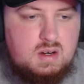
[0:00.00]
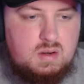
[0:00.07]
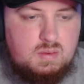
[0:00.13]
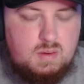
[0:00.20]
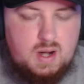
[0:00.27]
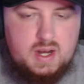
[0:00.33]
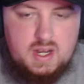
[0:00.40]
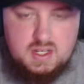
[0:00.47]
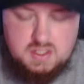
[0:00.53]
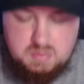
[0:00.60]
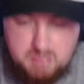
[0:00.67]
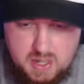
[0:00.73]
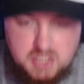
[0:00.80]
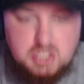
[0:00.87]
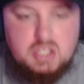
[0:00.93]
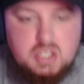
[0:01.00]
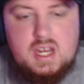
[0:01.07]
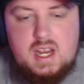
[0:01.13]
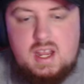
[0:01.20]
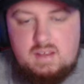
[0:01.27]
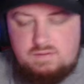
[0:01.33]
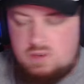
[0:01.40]
Right?
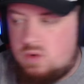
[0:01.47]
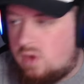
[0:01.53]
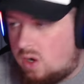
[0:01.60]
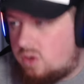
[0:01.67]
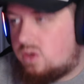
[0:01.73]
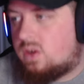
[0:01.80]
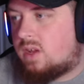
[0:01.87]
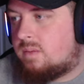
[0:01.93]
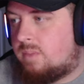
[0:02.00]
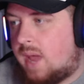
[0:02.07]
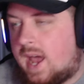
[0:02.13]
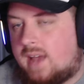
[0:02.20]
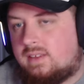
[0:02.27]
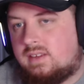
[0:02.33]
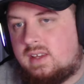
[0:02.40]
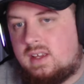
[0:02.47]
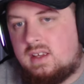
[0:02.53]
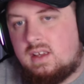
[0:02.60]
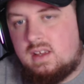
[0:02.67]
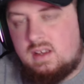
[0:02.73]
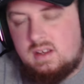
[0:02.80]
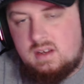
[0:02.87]
Especially if you know you can pass it.
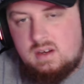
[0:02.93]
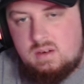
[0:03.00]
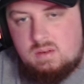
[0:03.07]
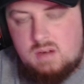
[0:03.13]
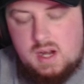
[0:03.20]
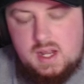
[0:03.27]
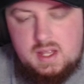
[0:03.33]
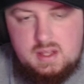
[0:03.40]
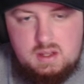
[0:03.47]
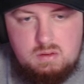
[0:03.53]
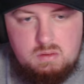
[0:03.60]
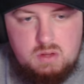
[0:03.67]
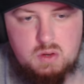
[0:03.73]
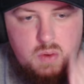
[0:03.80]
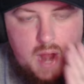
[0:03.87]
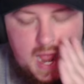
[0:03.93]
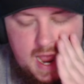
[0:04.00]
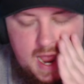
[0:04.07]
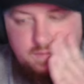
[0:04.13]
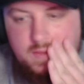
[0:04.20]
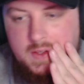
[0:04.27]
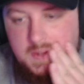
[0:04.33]
Right? You you
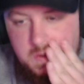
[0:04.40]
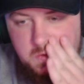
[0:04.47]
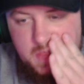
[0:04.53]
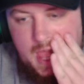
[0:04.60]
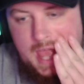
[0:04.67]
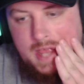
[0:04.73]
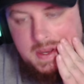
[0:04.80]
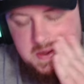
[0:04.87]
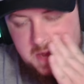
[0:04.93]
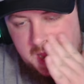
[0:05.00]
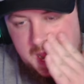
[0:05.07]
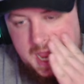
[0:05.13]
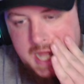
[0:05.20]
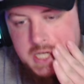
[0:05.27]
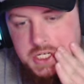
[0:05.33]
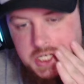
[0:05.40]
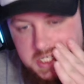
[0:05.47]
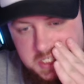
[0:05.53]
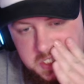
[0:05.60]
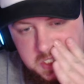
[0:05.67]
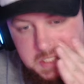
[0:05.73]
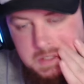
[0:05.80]
have to do that. You can't
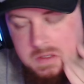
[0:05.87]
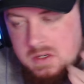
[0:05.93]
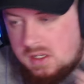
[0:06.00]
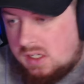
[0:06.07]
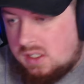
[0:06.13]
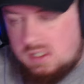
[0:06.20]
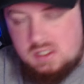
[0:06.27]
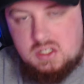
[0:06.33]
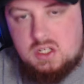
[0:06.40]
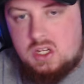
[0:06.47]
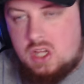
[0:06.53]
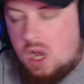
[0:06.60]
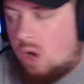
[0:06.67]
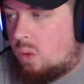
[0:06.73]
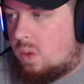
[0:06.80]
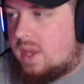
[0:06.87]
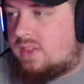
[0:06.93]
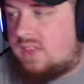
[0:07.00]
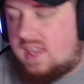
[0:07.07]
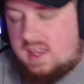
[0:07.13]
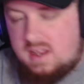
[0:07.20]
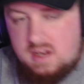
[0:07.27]
just go with
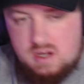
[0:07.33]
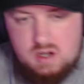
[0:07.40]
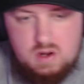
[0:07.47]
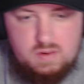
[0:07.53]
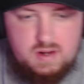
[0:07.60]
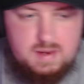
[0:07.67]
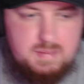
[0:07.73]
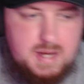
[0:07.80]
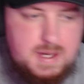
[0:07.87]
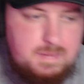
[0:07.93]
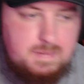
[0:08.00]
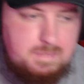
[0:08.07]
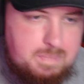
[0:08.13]
it, you know what I mean?